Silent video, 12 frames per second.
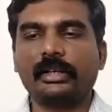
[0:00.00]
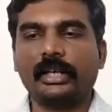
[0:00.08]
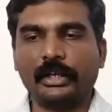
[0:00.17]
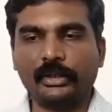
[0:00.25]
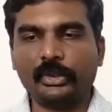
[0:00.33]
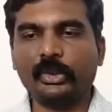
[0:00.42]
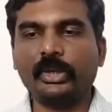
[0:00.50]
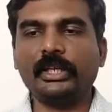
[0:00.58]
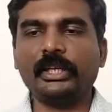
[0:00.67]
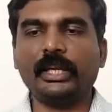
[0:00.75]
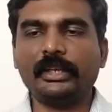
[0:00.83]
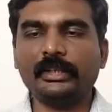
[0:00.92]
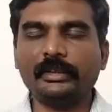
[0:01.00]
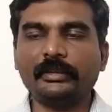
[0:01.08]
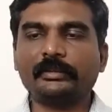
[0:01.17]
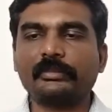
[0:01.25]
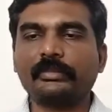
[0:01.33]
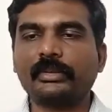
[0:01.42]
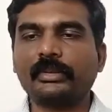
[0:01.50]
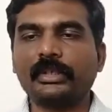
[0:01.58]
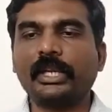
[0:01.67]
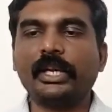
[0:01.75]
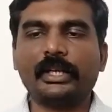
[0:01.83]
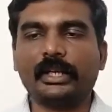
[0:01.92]
hydraulic and
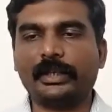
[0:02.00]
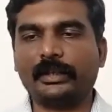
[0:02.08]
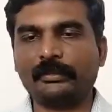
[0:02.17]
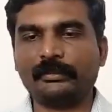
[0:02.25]
electric.